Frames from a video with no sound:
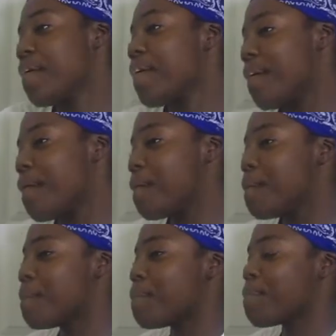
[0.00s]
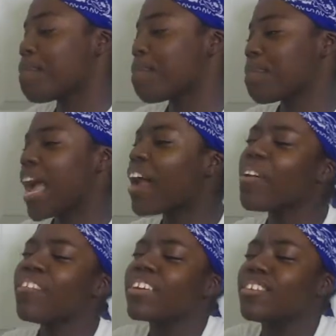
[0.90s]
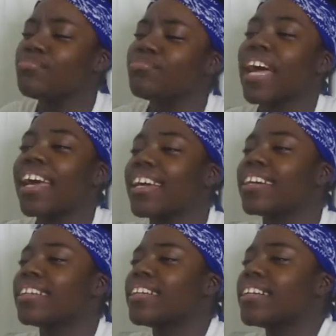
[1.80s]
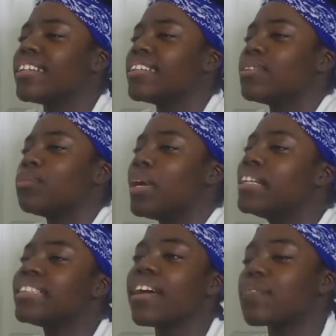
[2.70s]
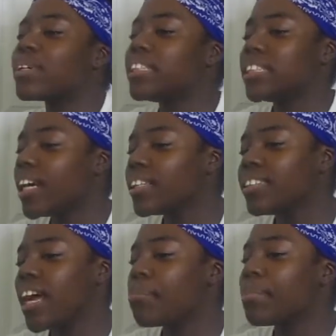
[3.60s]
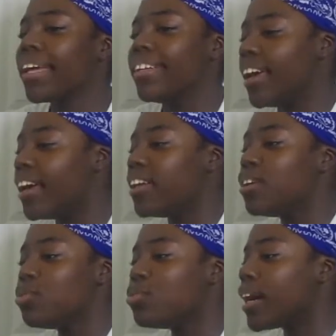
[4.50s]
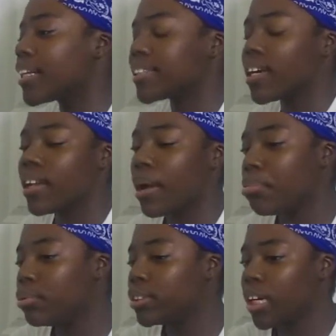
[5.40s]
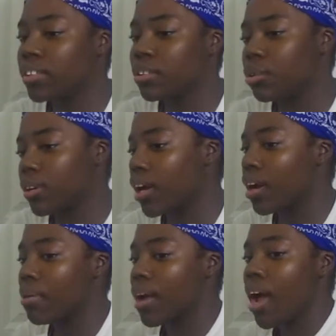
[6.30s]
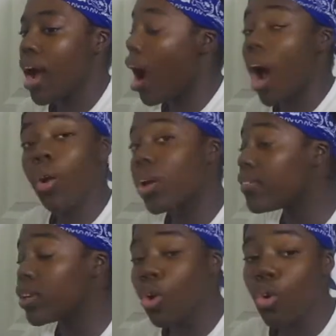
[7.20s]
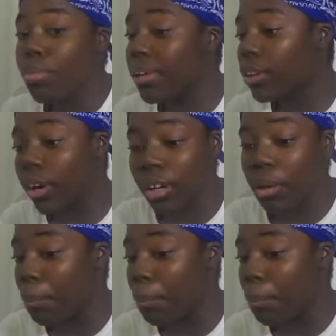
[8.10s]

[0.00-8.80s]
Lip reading: I don't even like when he said free shiesty. I'm like, dang, he do kind of sound like Pooh Shiesty, no cap. I don't even know who Big 30